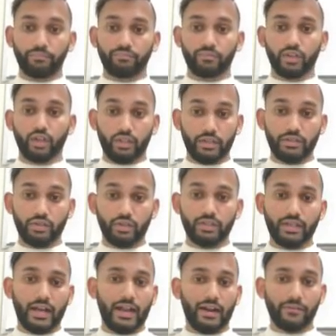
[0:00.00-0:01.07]
Cholesterols
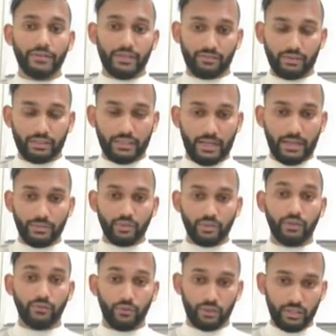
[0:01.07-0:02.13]
are of several types.
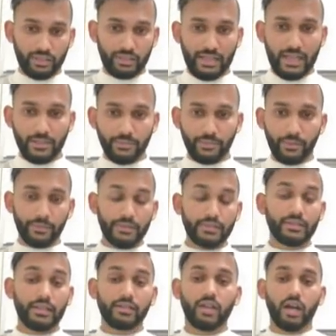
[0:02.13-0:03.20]
For this class purpose,
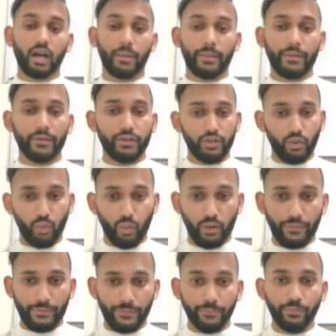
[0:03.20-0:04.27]
let's talk about the two
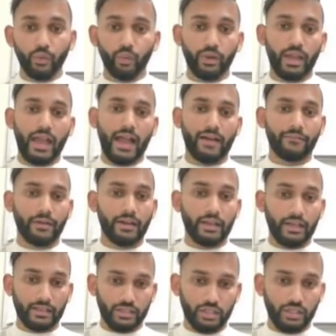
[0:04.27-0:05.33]
ones. We have
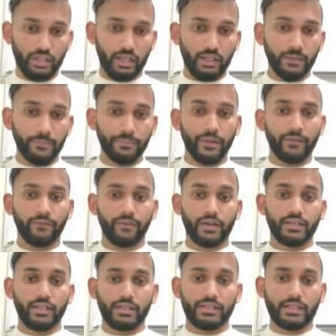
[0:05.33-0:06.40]
HDL
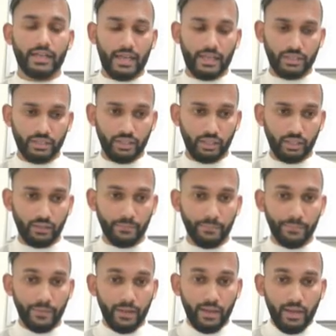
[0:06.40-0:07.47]
versus HDL.
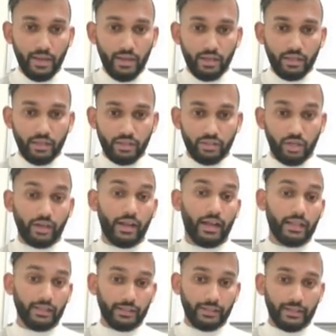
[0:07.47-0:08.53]
Sorry,
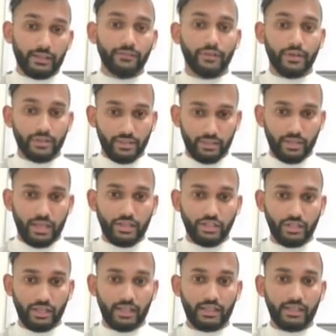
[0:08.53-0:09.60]
LDL versus
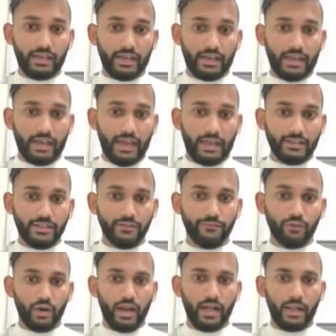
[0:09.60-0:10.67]
HDL. H
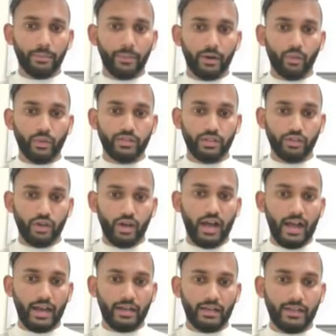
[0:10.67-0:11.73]
for helper, which is your
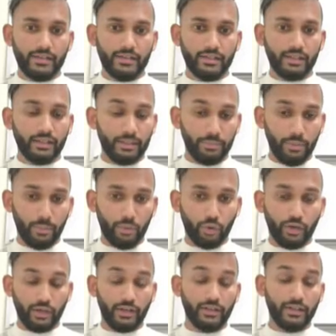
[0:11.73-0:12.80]
high density
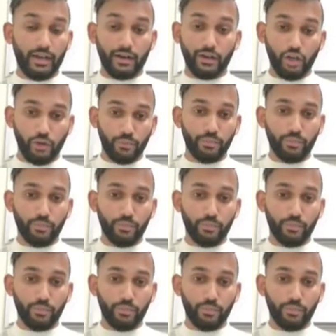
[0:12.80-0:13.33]
lipoprotein. They are good